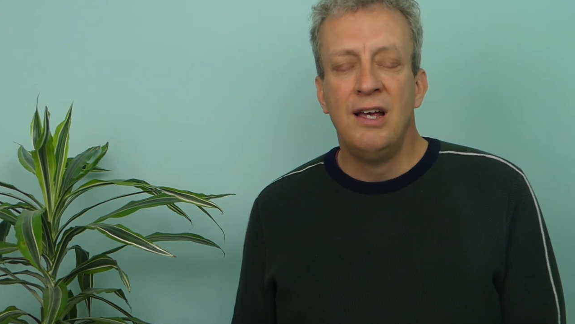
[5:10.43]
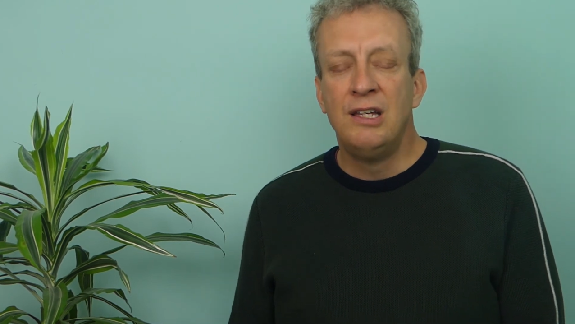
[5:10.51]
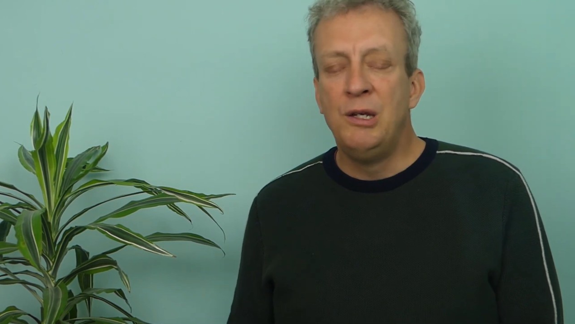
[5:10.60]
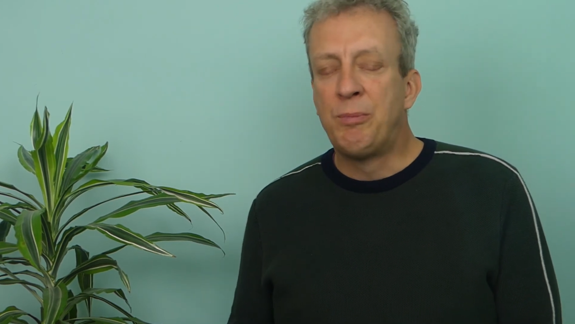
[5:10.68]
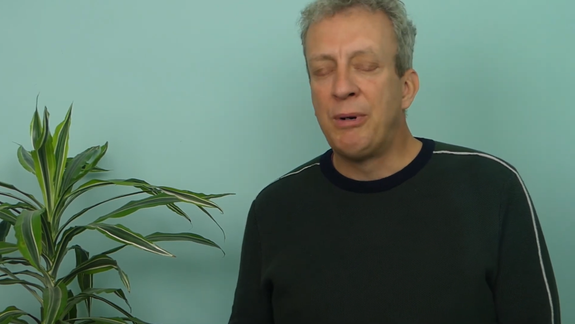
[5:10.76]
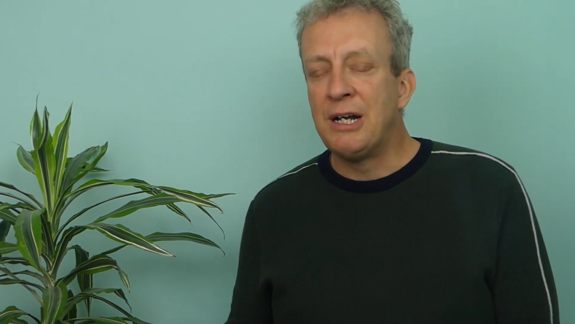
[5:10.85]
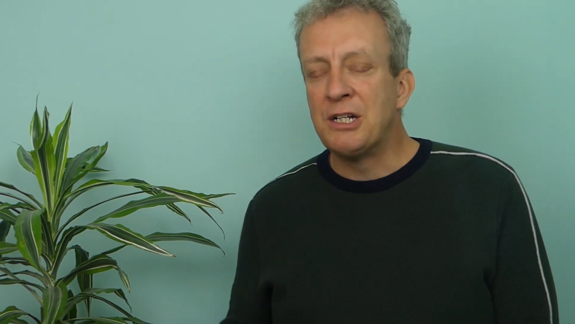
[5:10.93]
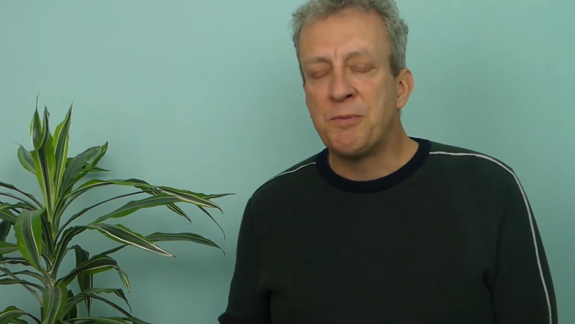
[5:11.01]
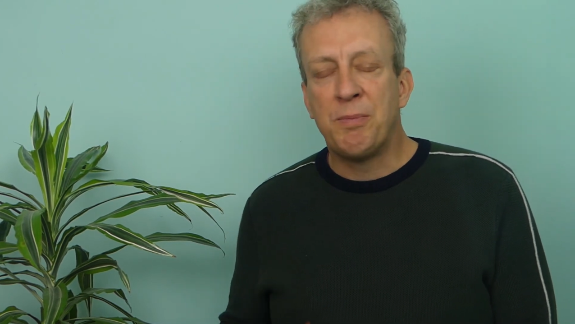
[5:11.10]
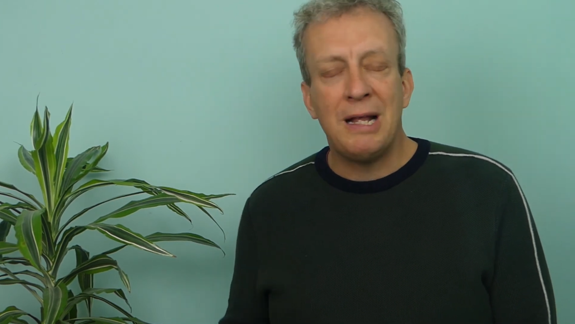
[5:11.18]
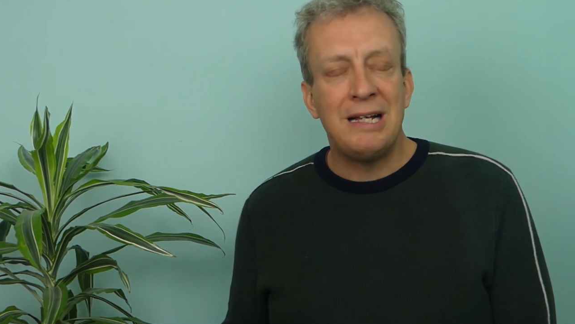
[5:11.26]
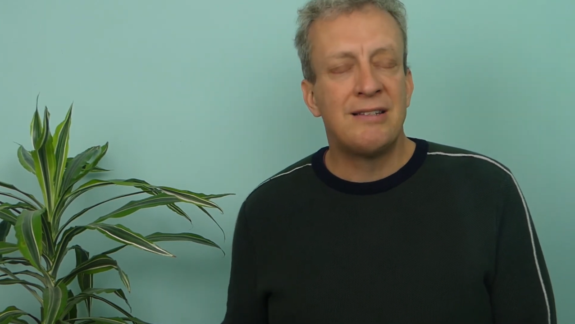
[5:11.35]
you bring us
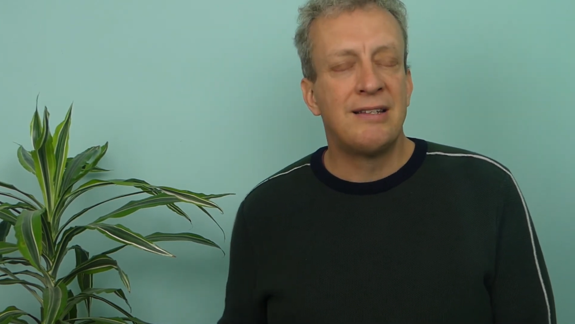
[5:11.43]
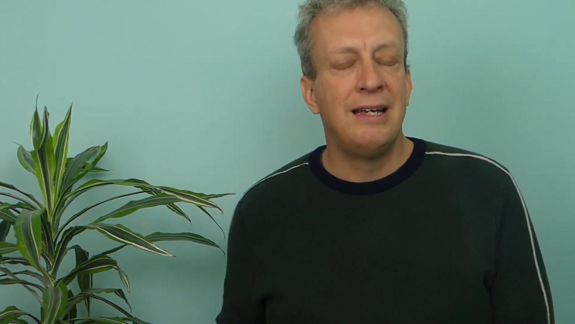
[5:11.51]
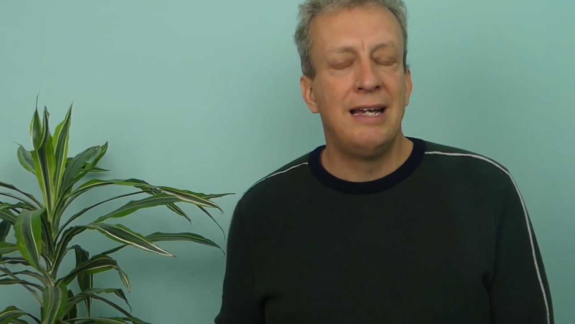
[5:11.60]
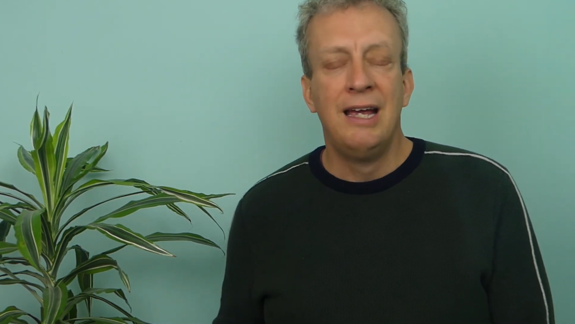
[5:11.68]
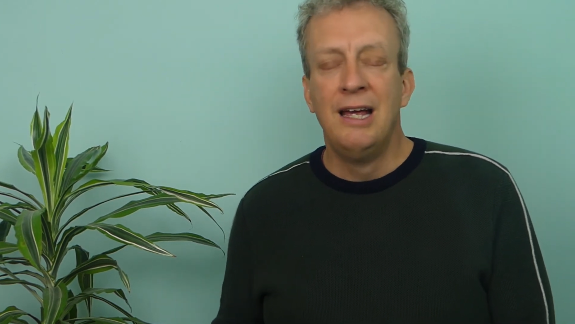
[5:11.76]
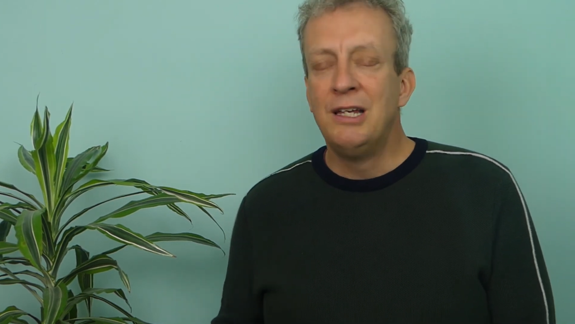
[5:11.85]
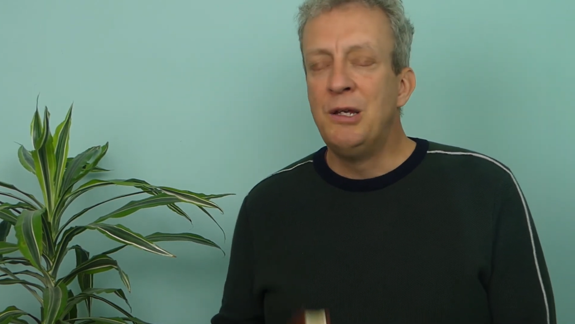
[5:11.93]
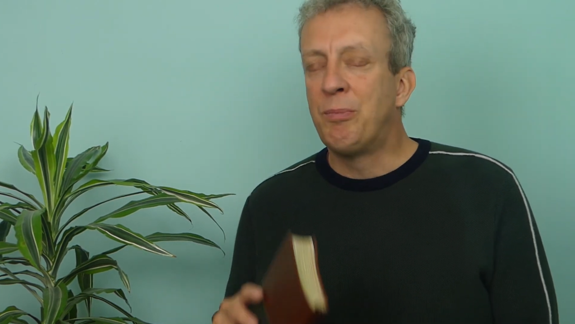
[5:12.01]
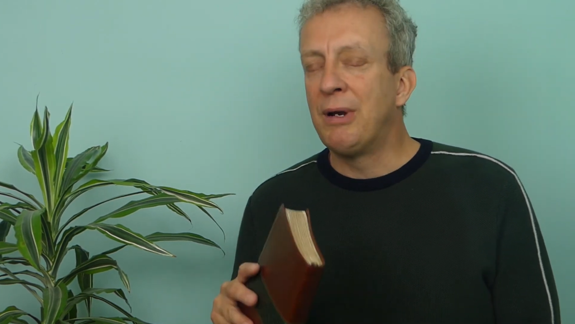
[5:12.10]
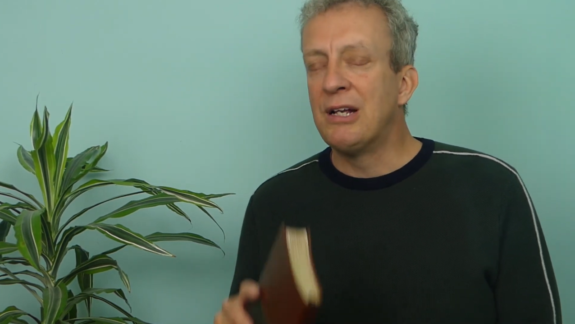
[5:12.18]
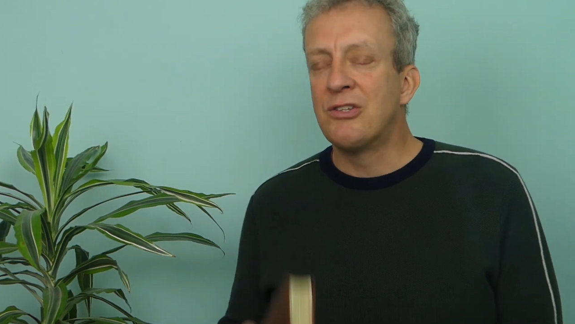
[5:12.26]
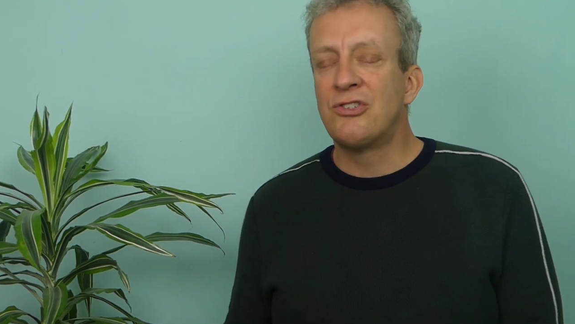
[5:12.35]
blessing, you
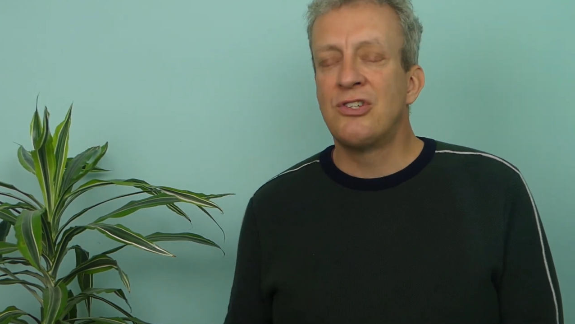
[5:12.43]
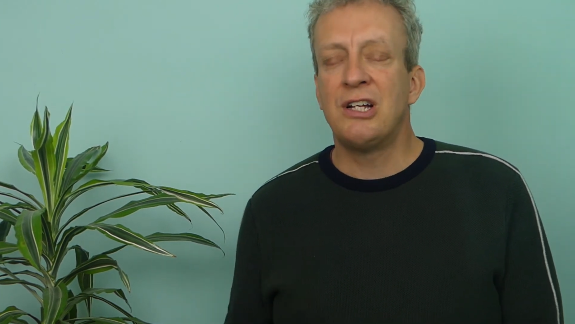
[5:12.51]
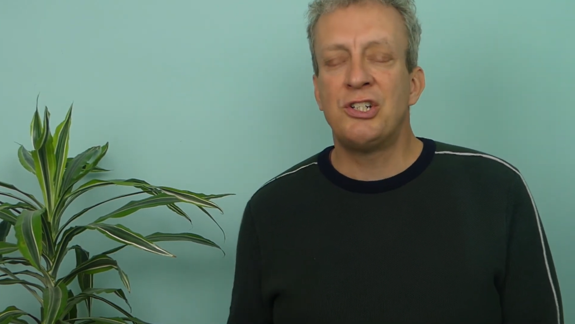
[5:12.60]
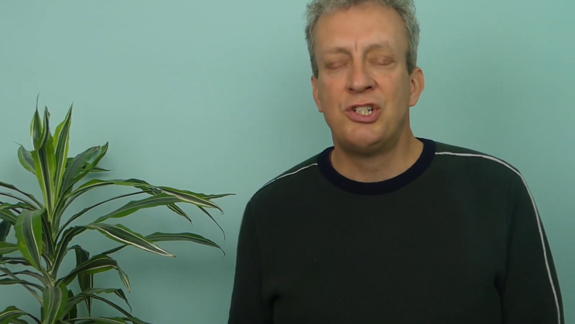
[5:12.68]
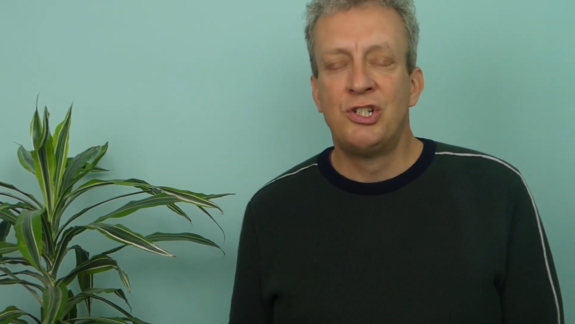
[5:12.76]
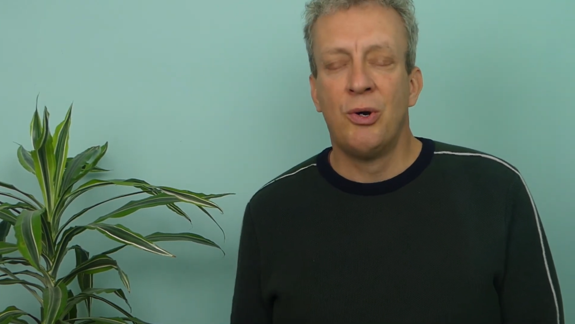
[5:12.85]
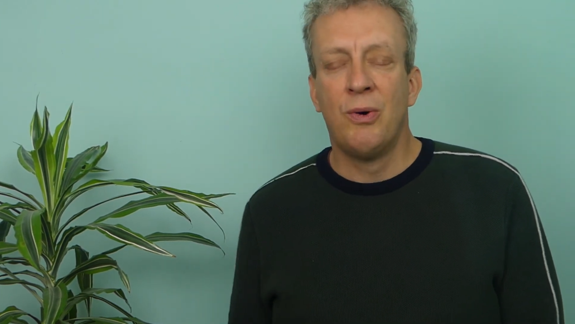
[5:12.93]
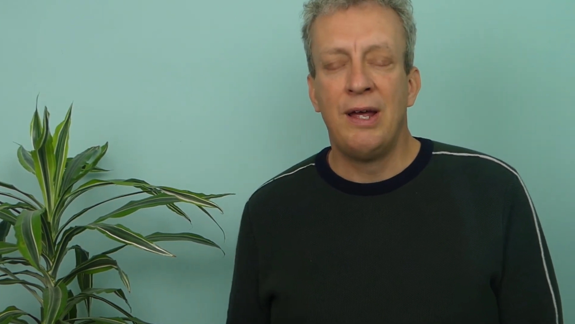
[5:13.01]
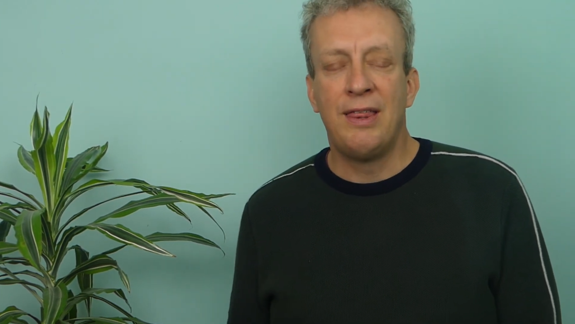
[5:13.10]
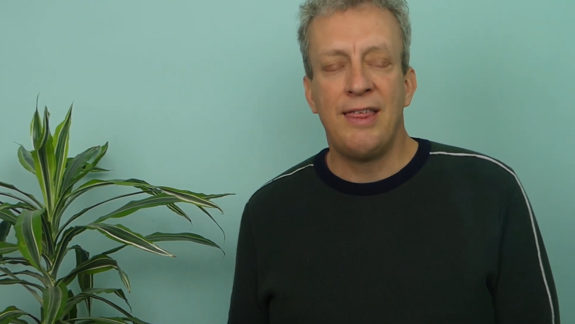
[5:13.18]
bring us such joy.